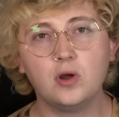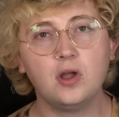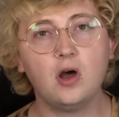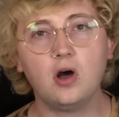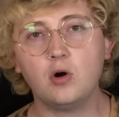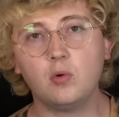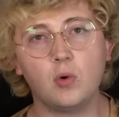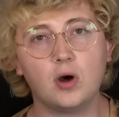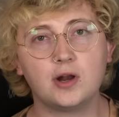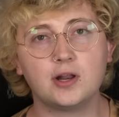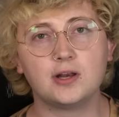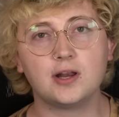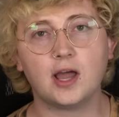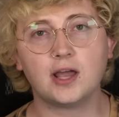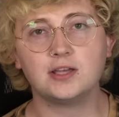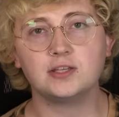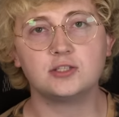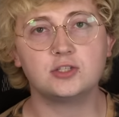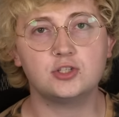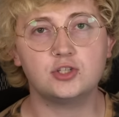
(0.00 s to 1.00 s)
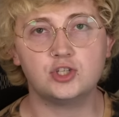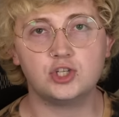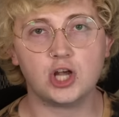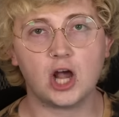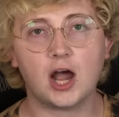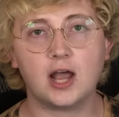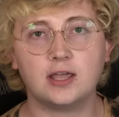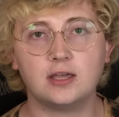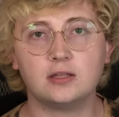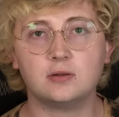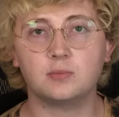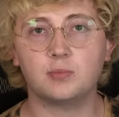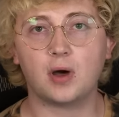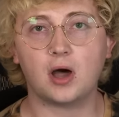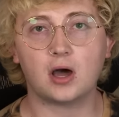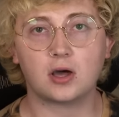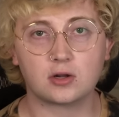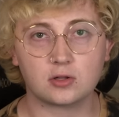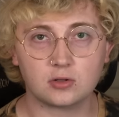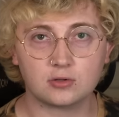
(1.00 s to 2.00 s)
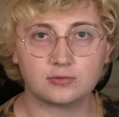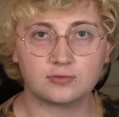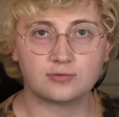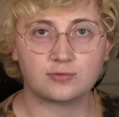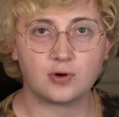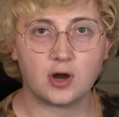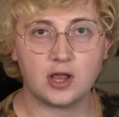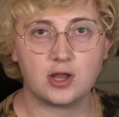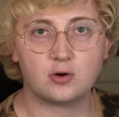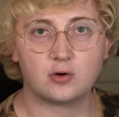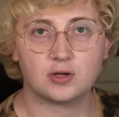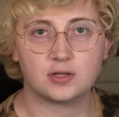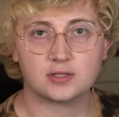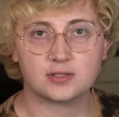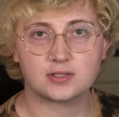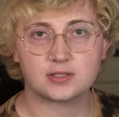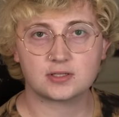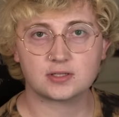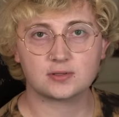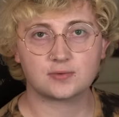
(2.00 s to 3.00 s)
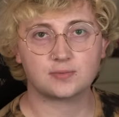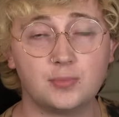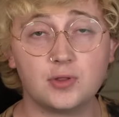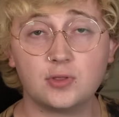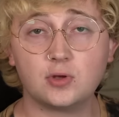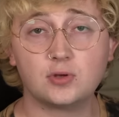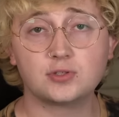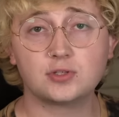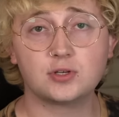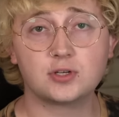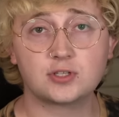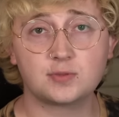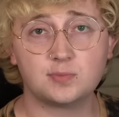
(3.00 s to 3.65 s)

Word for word: We all want a nice giant bottle of fragrance, but those are